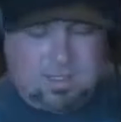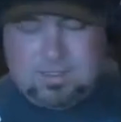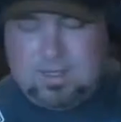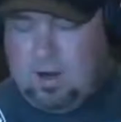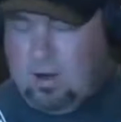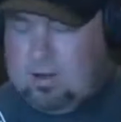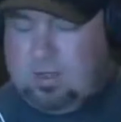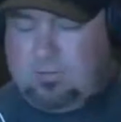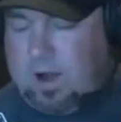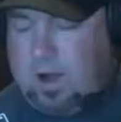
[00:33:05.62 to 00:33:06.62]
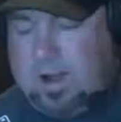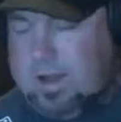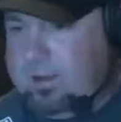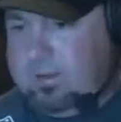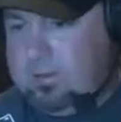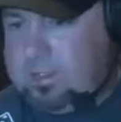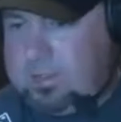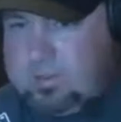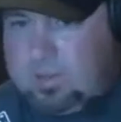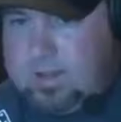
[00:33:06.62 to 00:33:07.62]
doesn't air until Friday,
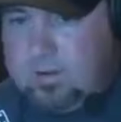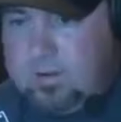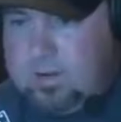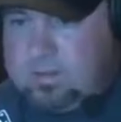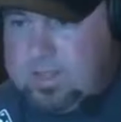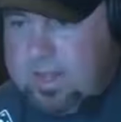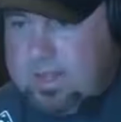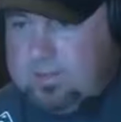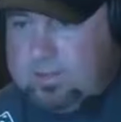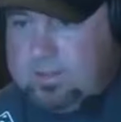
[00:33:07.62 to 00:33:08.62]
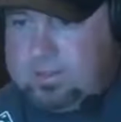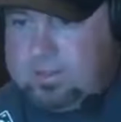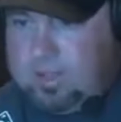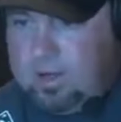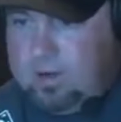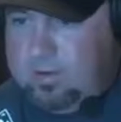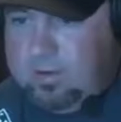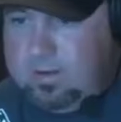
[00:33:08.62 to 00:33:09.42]
which I don't understand with the DAZN.